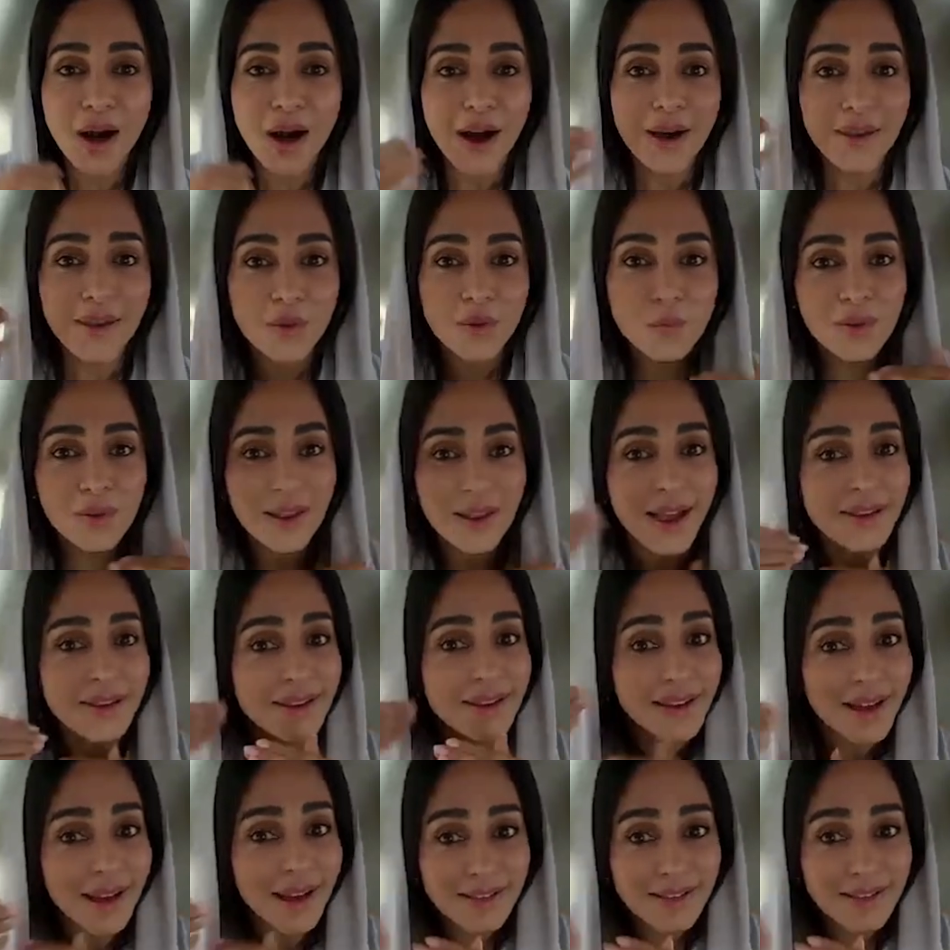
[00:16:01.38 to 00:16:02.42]
so I
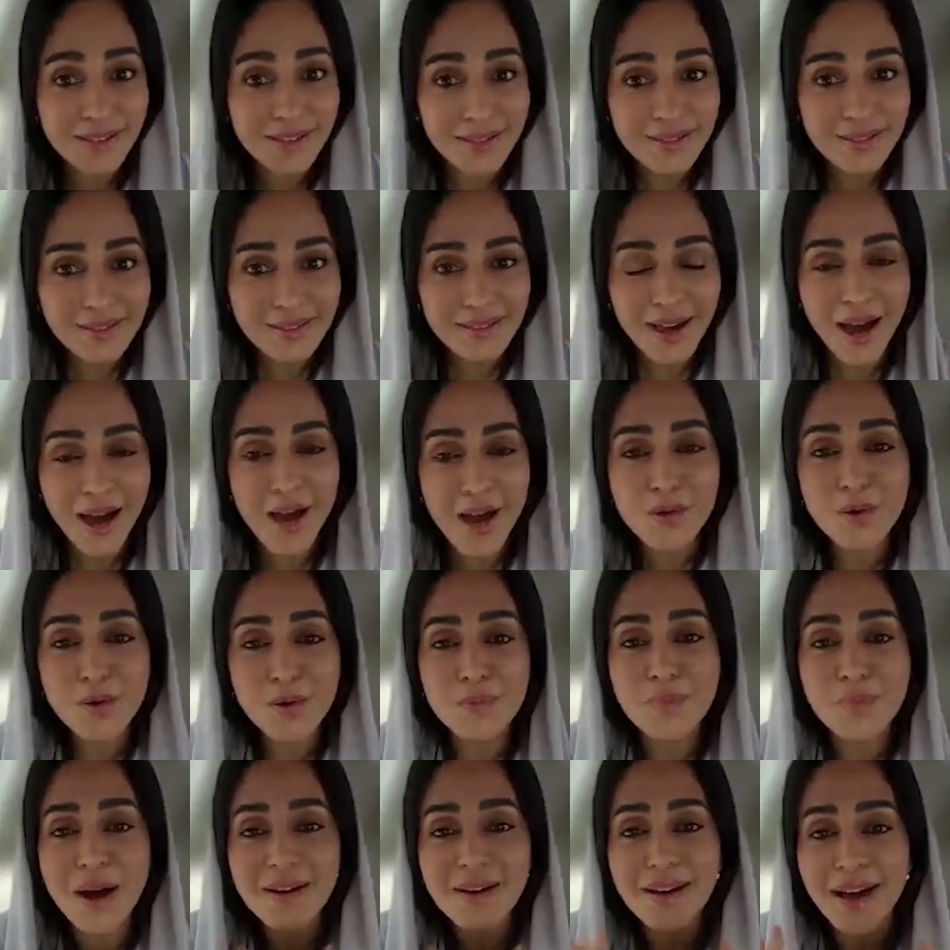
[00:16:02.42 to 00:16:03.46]
will analyze it.
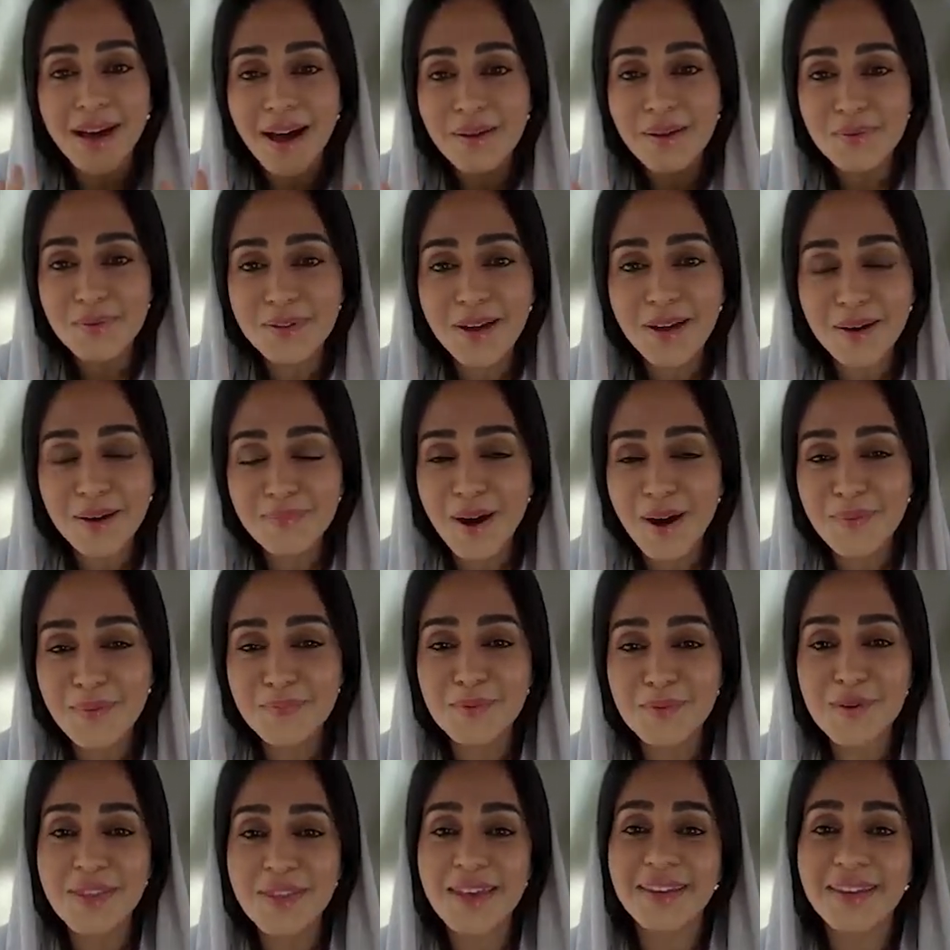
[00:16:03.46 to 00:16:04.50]
I will
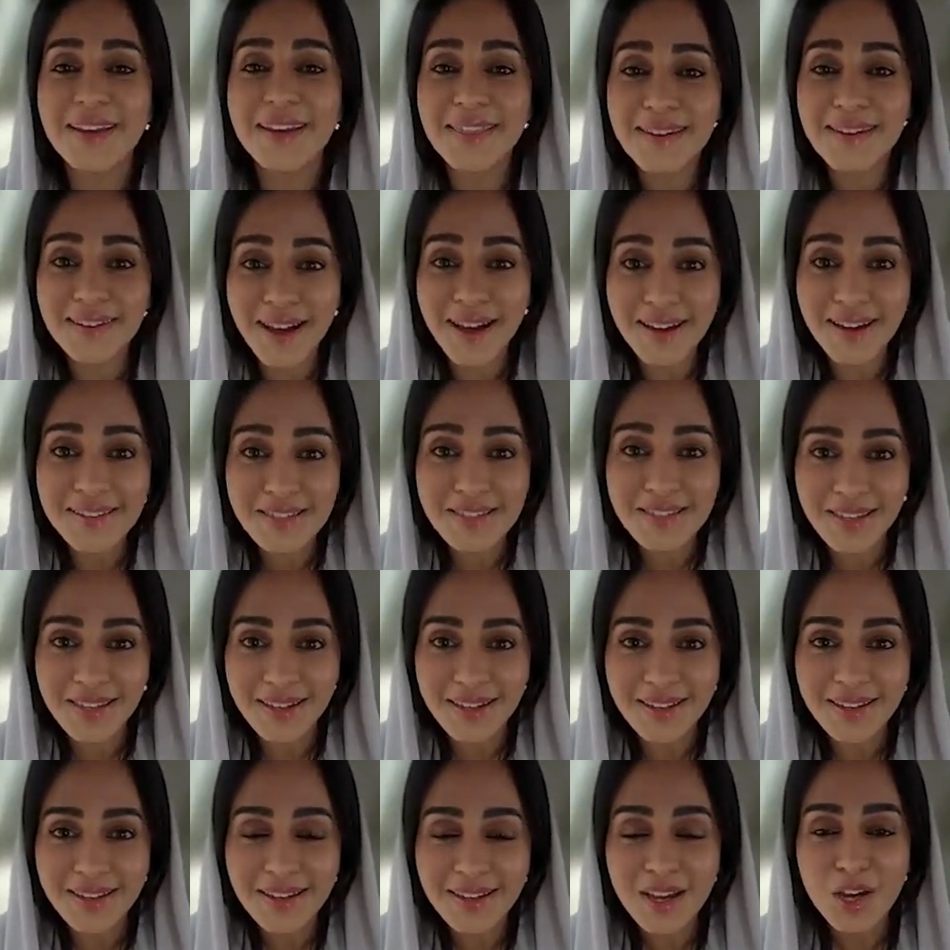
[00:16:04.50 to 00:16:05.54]
come up with another
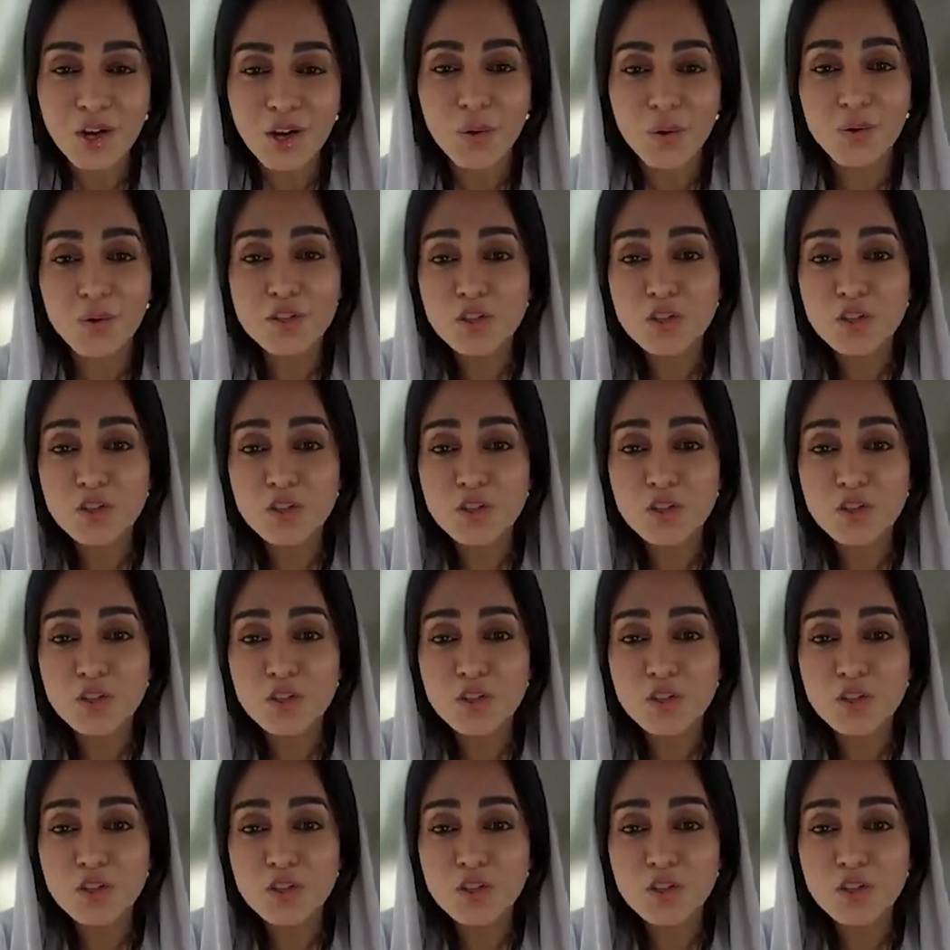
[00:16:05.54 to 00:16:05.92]
idea,